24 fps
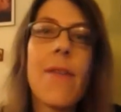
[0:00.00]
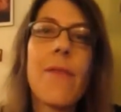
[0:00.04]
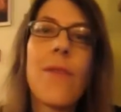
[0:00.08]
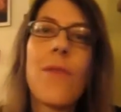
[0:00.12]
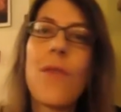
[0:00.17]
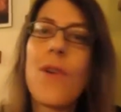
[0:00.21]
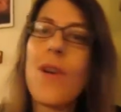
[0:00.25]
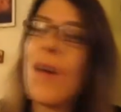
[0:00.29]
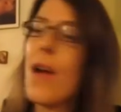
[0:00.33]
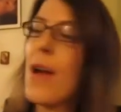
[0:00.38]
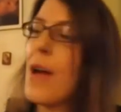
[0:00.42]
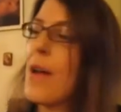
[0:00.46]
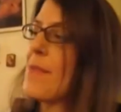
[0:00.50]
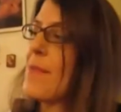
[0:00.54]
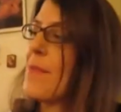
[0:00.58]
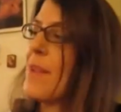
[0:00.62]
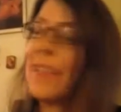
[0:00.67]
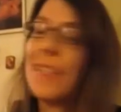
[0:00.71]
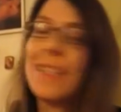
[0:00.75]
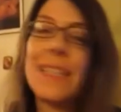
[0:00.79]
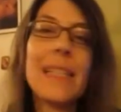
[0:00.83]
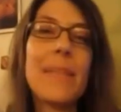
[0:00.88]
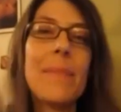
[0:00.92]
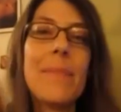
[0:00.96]
for
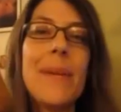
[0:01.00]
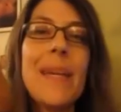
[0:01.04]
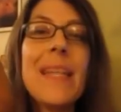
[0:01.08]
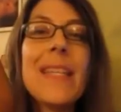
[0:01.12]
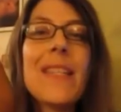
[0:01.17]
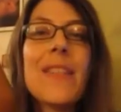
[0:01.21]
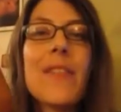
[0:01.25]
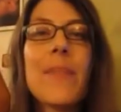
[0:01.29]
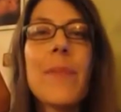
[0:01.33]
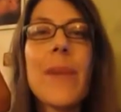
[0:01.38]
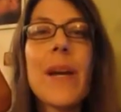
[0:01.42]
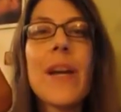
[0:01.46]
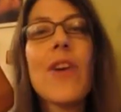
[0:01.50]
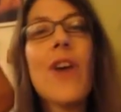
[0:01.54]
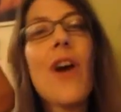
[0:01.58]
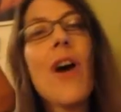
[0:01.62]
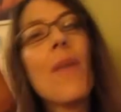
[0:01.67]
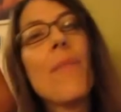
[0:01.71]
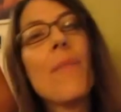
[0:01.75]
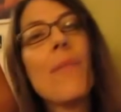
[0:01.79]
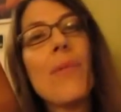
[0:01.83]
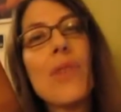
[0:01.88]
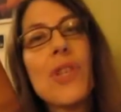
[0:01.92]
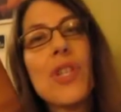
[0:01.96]
a little piece of my
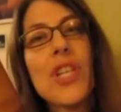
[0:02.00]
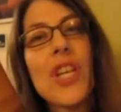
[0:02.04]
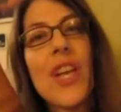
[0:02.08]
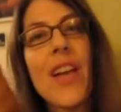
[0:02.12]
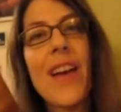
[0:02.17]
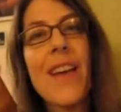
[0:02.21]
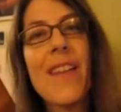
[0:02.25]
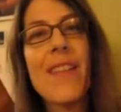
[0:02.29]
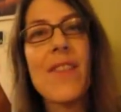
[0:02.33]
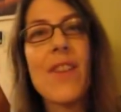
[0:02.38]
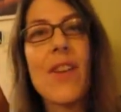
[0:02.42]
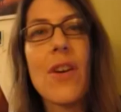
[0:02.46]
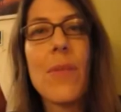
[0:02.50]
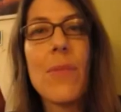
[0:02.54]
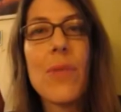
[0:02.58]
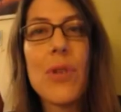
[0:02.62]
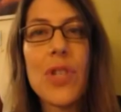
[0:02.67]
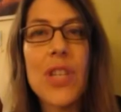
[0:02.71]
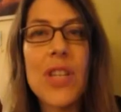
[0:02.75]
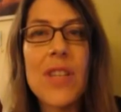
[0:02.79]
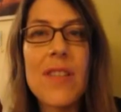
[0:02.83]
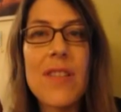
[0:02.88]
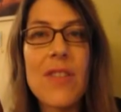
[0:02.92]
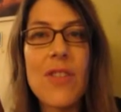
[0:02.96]
kombucha as a
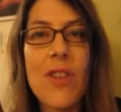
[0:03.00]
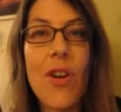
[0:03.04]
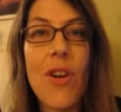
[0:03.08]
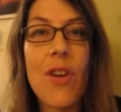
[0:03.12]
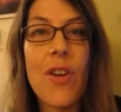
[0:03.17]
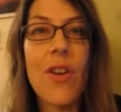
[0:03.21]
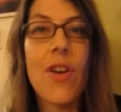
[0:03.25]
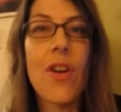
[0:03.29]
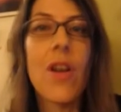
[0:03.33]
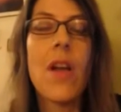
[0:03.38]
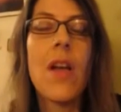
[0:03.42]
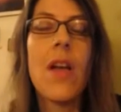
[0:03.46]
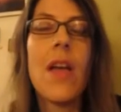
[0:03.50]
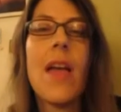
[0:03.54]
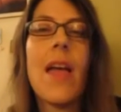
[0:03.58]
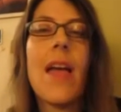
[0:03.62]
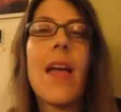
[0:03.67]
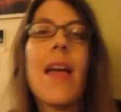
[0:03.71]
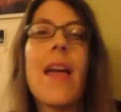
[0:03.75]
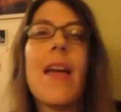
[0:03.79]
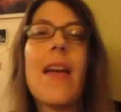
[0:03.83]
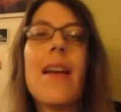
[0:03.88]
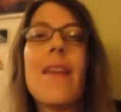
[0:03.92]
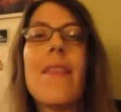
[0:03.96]
kombucha starter.
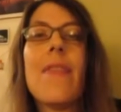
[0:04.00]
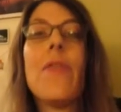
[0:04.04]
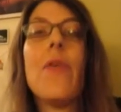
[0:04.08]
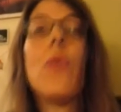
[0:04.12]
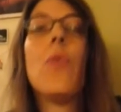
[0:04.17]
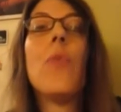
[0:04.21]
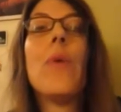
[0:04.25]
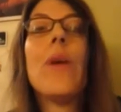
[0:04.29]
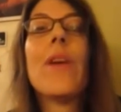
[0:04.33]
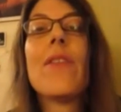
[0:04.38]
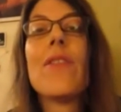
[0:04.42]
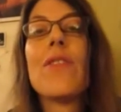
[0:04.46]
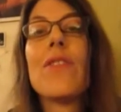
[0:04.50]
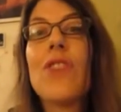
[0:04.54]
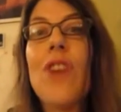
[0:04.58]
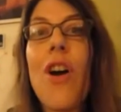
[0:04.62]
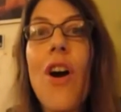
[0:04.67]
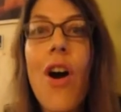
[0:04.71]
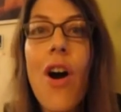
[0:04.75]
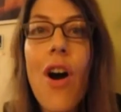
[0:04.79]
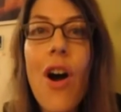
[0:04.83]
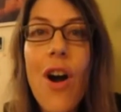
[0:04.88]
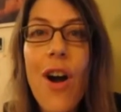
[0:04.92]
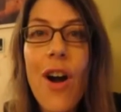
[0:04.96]
And the winners
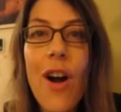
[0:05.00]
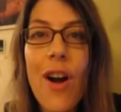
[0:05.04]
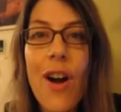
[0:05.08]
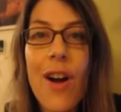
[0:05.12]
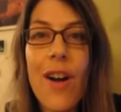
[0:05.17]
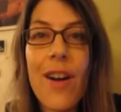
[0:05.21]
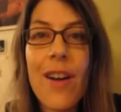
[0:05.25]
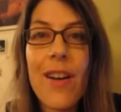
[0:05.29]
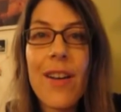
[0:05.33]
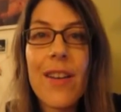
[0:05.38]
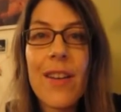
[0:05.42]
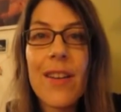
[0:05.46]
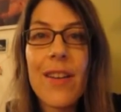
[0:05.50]
are